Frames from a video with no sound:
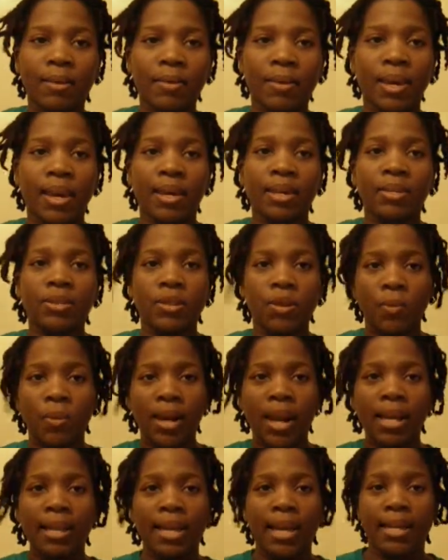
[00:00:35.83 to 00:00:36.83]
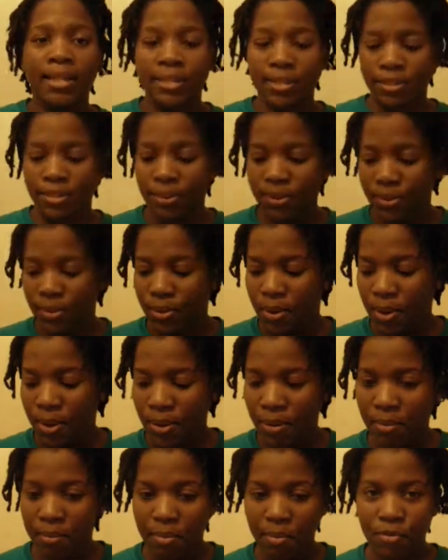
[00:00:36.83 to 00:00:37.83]
Okay, so what I like to do
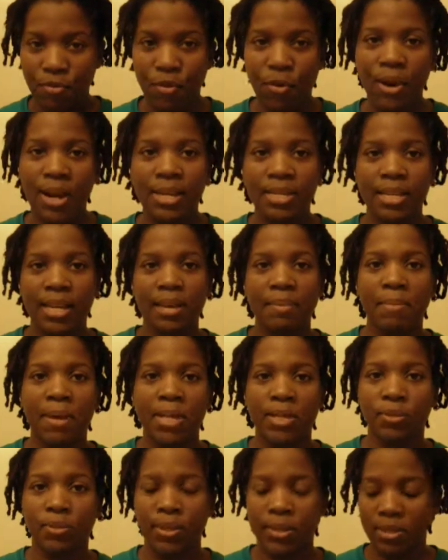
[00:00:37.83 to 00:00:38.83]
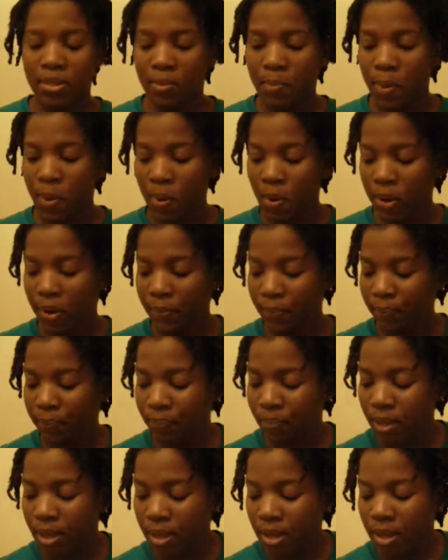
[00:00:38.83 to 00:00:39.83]
before I take my twist apart,
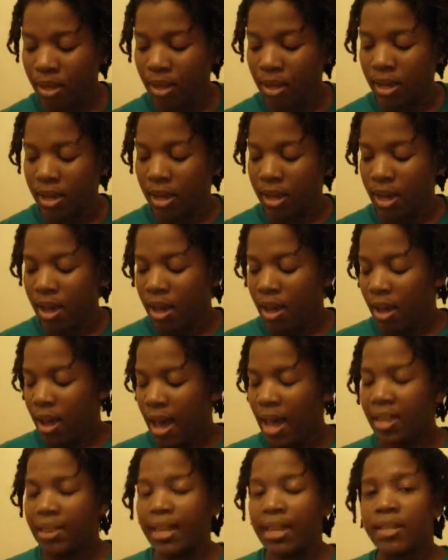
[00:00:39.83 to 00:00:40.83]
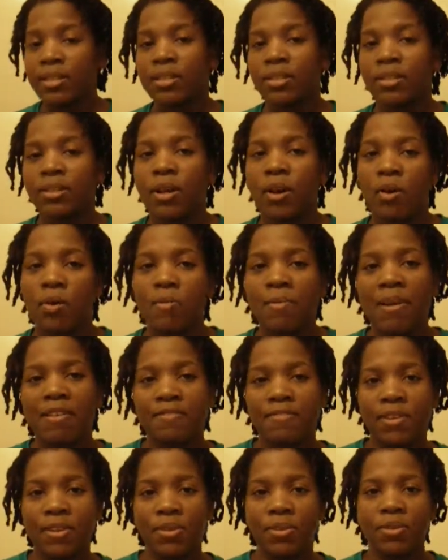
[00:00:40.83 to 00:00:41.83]
I like to coat
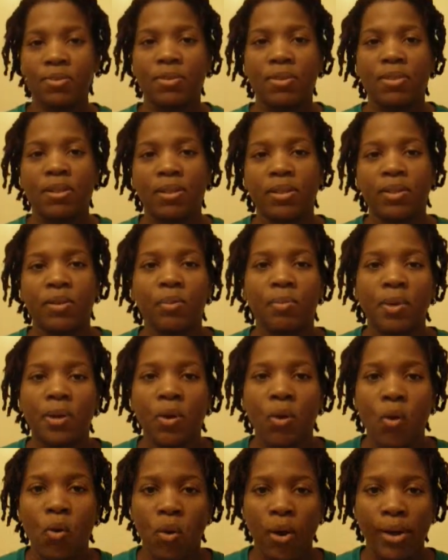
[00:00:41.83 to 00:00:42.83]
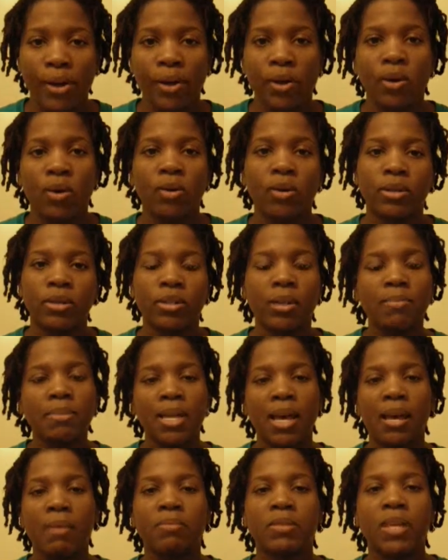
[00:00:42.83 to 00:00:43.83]
my fingers with a little bit of oil, or
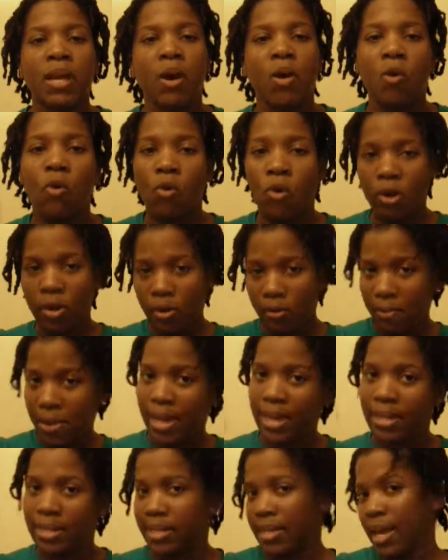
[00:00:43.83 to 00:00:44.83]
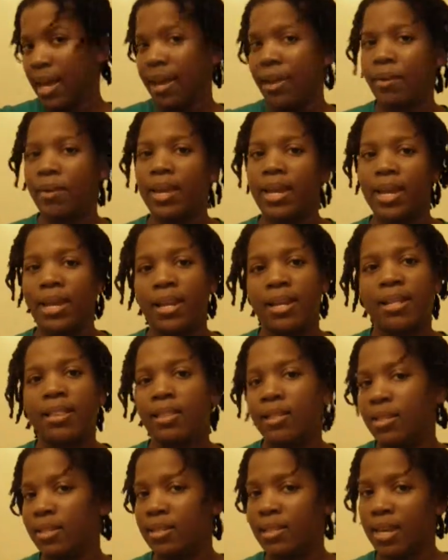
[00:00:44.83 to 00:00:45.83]
sometimes I'll oil my entire head
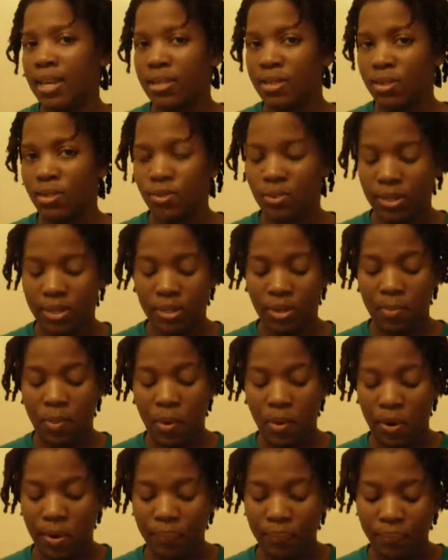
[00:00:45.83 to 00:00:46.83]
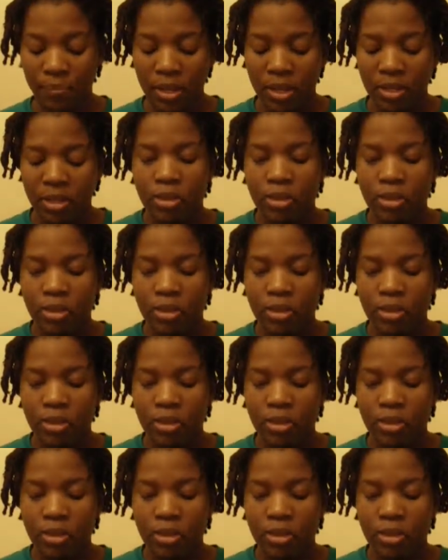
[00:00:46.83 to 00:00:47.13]
and then take the twist apart.